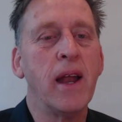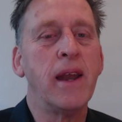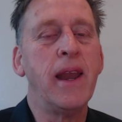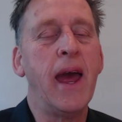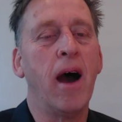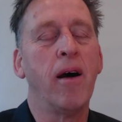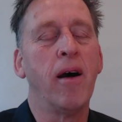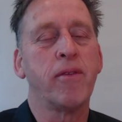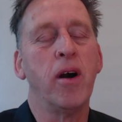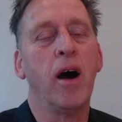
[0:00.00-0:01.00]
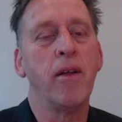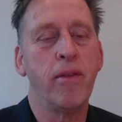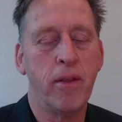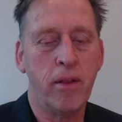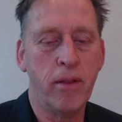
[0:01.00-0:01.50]
Now I've got
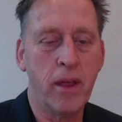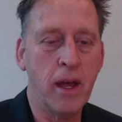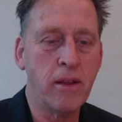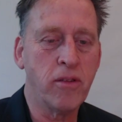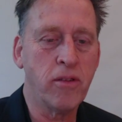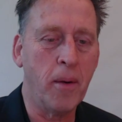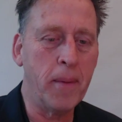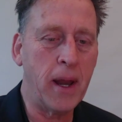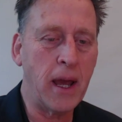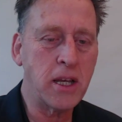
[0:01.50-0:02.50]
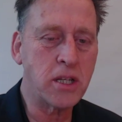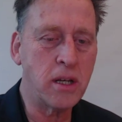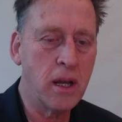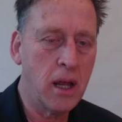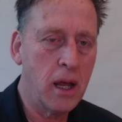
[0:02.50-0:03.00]
the
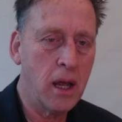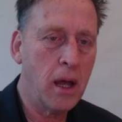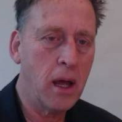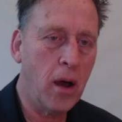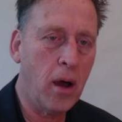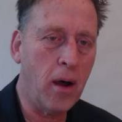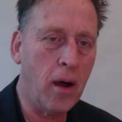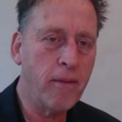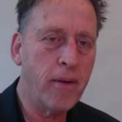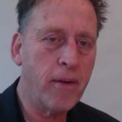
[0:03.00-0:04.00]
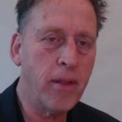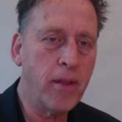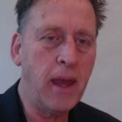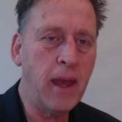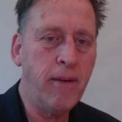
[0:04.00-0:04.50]
domination of the
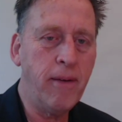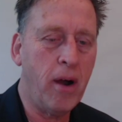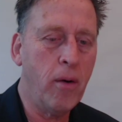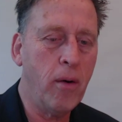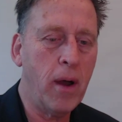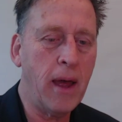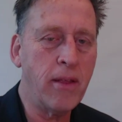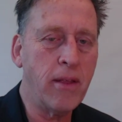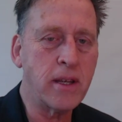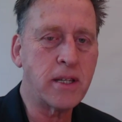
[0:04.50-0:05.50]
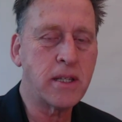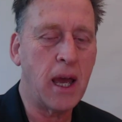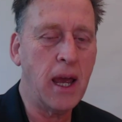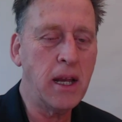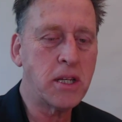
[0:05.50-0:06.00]
E file at this
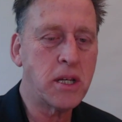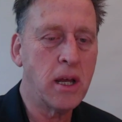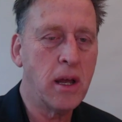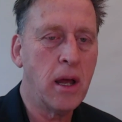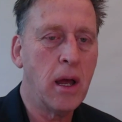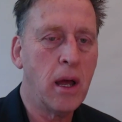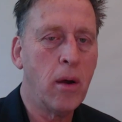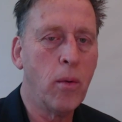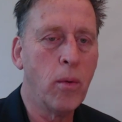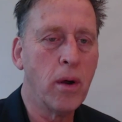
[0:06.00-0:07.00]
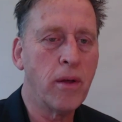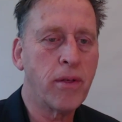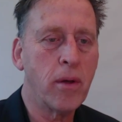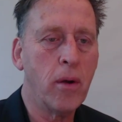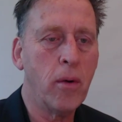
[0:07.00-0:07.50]
stage, with
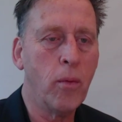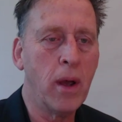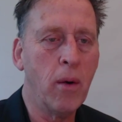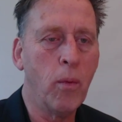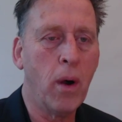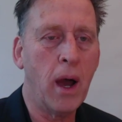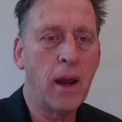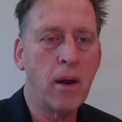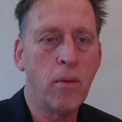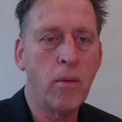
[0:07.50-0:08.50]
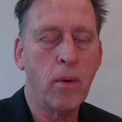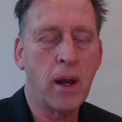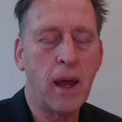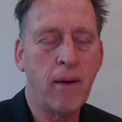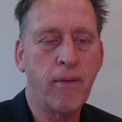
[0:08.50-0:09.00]
where White would
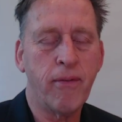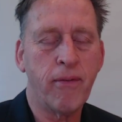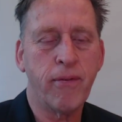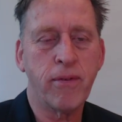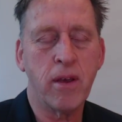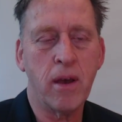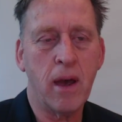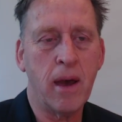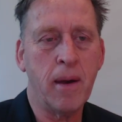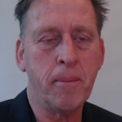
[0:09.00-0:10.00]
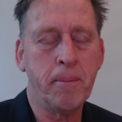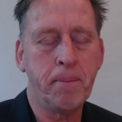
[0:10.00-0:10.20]
have to